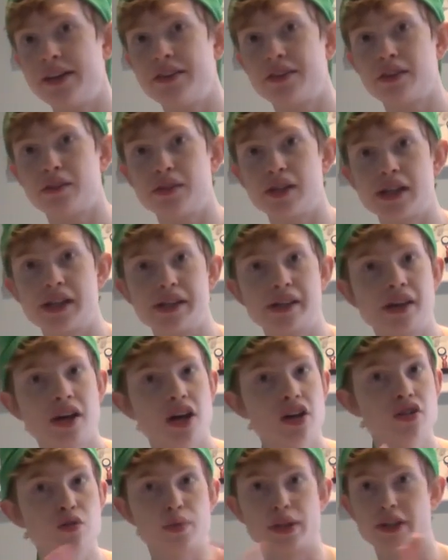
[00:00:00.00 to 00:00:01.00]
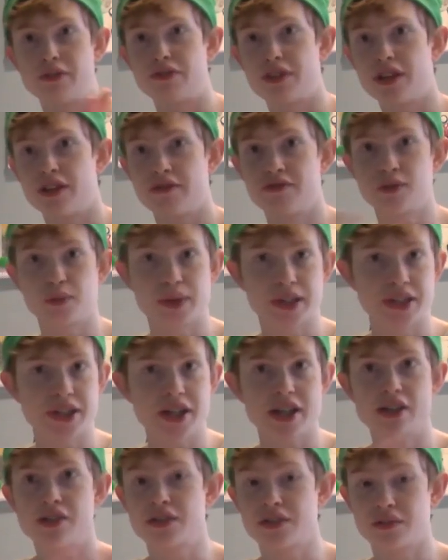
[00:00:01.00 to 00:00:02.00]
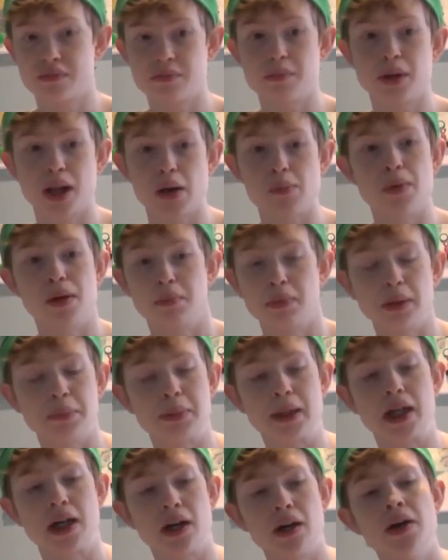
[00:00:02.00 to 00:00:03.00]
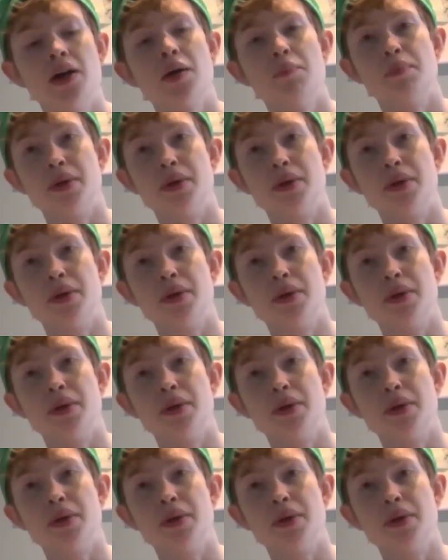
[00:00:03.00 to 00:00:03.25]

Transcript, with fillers: so like twenty-fifth, twenty-sixth, blah blah blah blah,